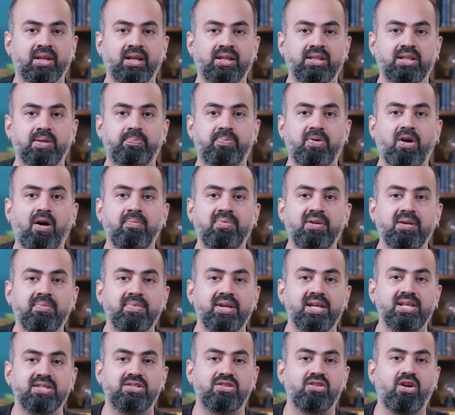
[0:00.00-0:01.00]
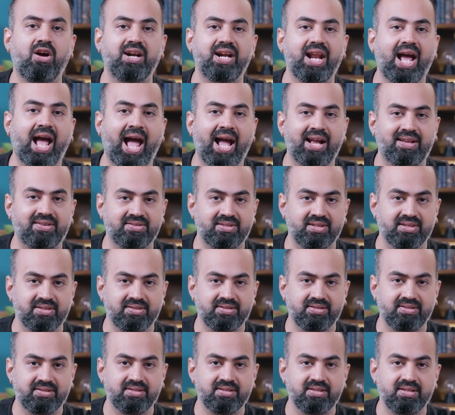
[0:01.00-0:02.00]
The problem is not
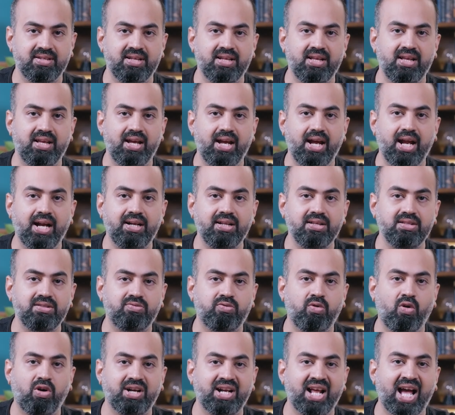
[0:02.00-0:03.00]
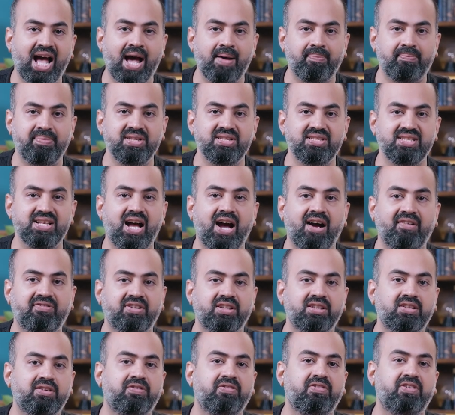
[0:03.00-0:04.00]
access. It is what happens after
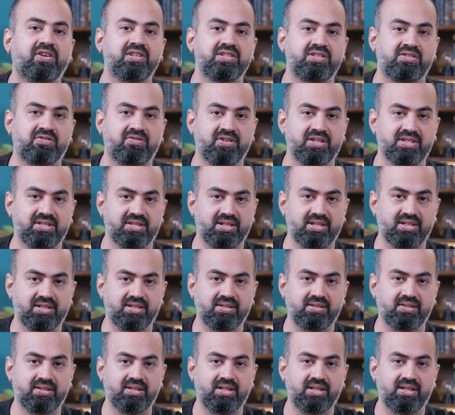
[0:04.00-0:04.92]
the first visit.